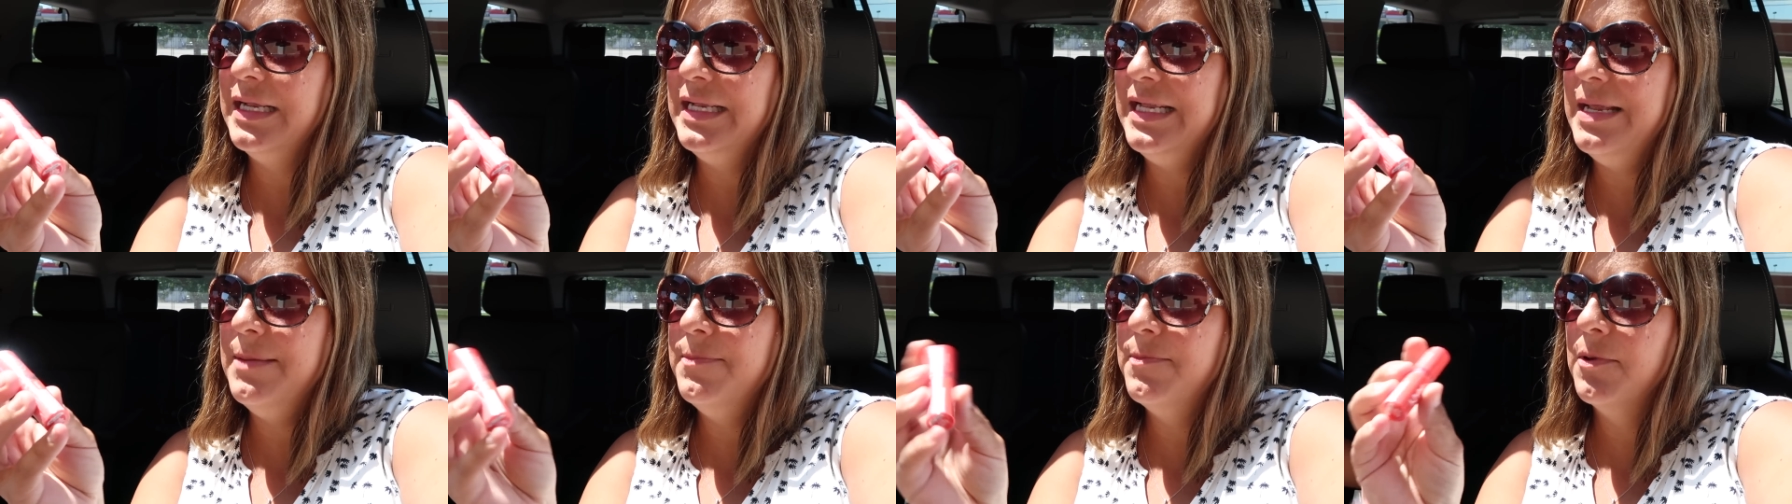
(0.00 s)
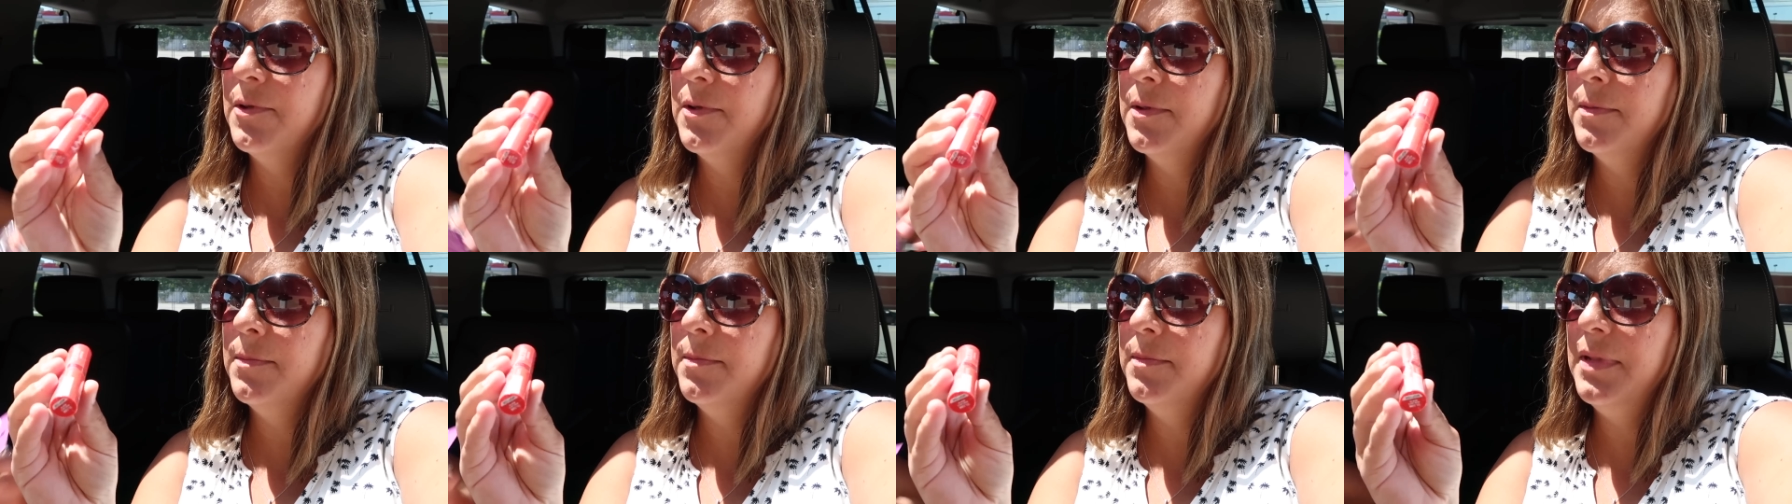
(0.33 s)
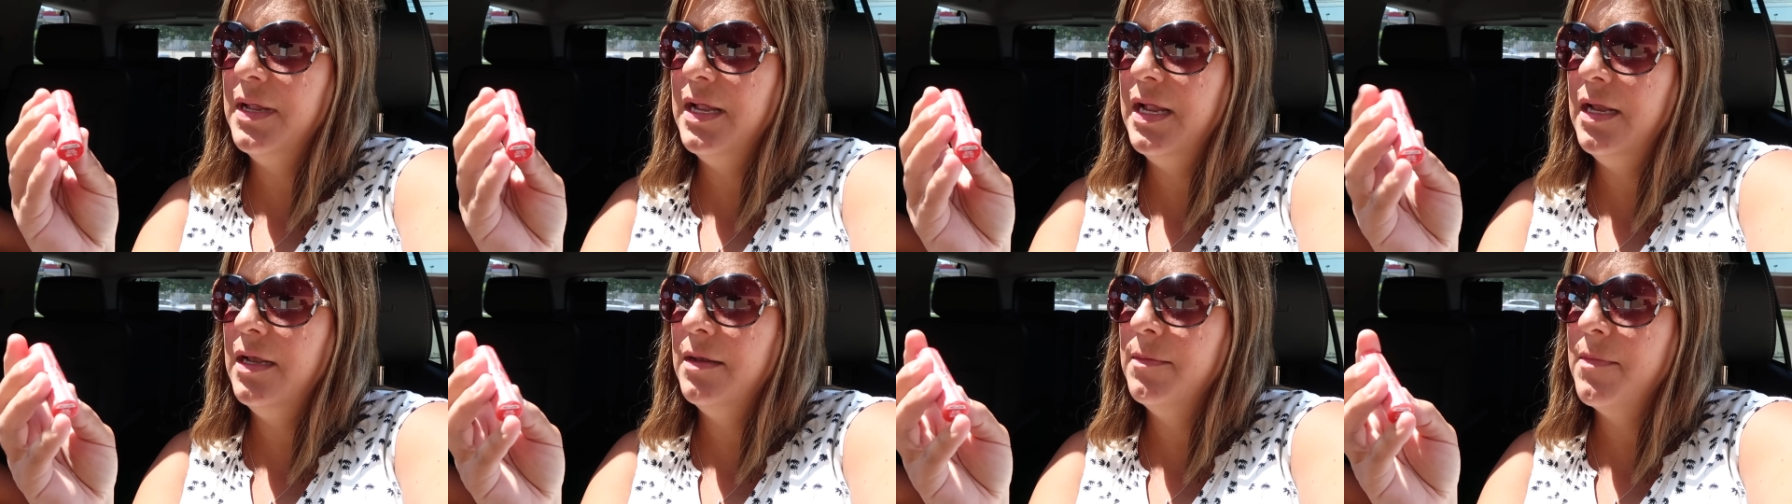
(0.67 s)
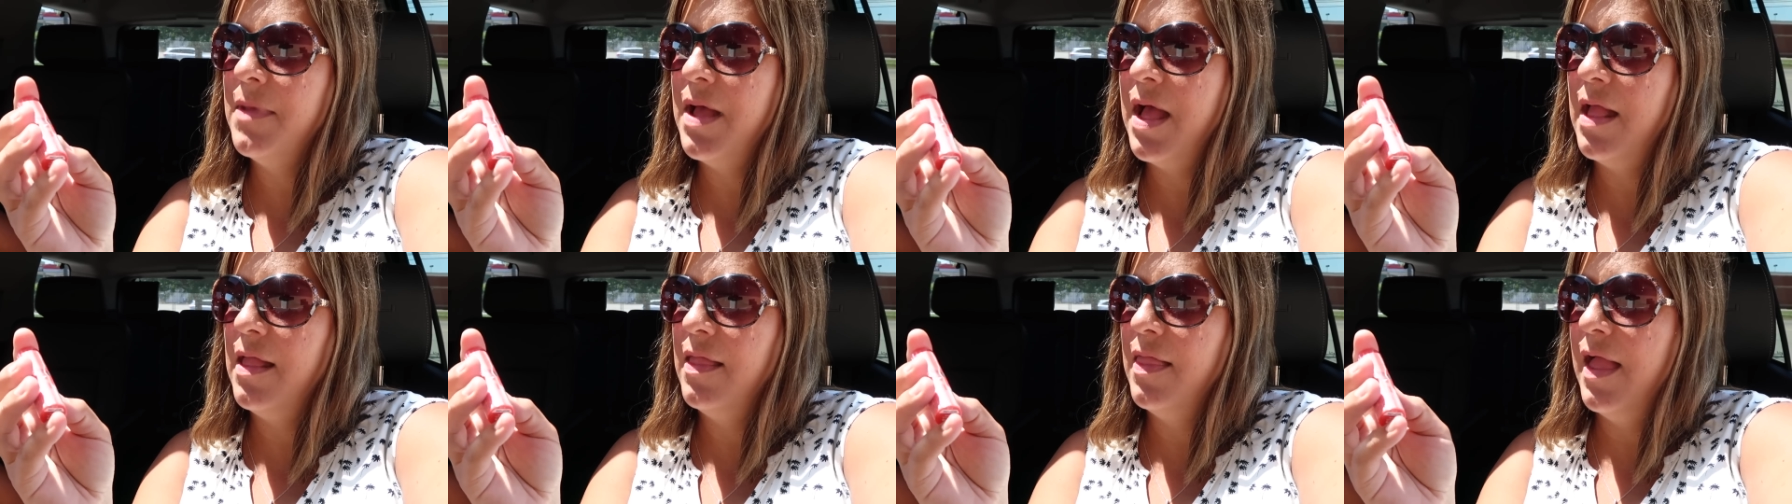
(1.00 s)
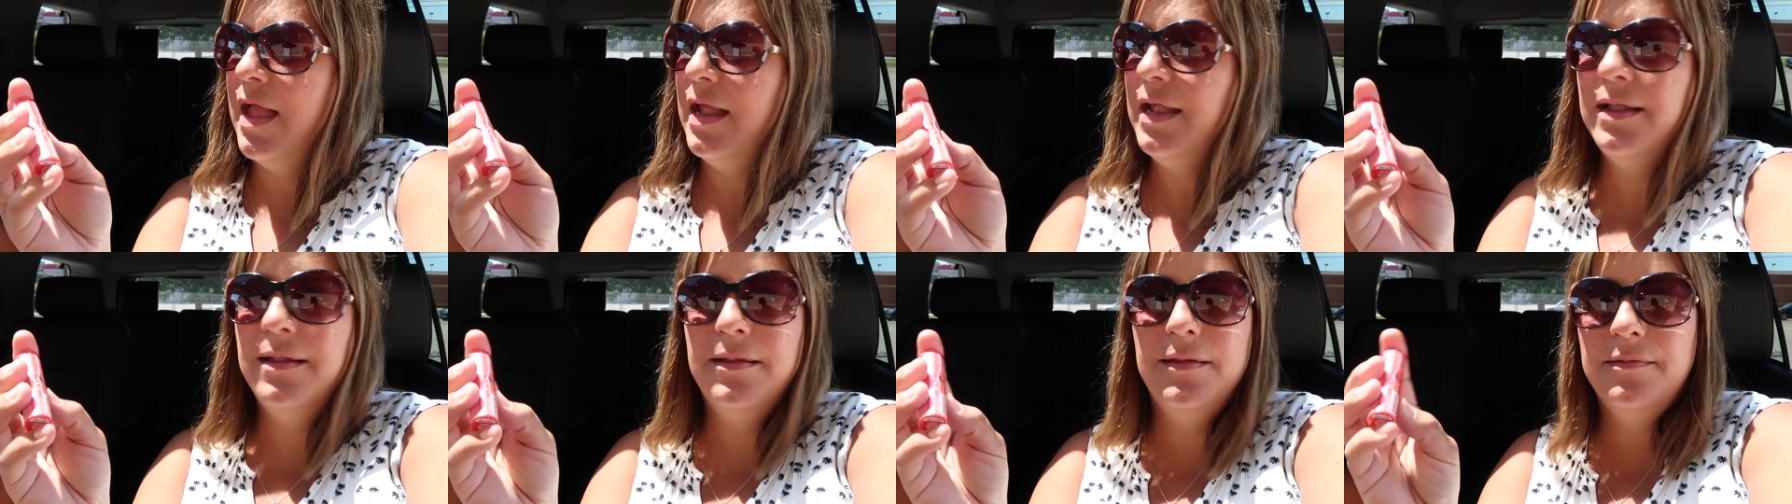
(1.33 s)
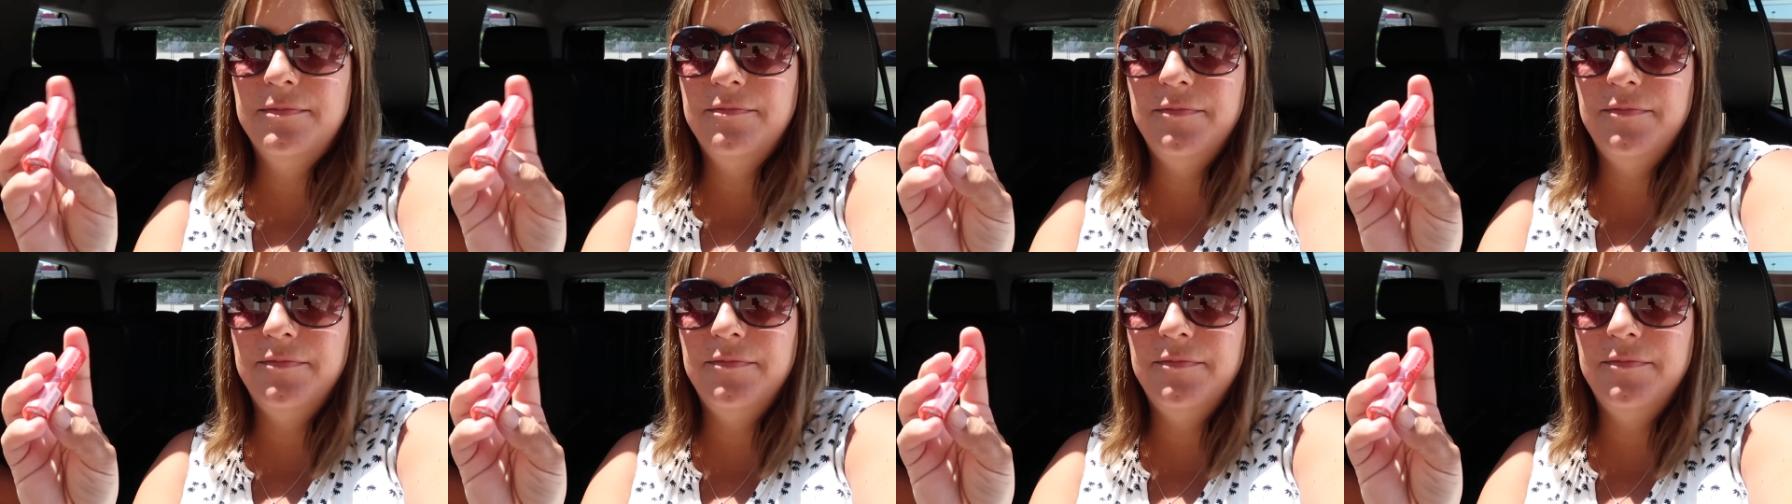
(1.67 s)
keep them in my, like,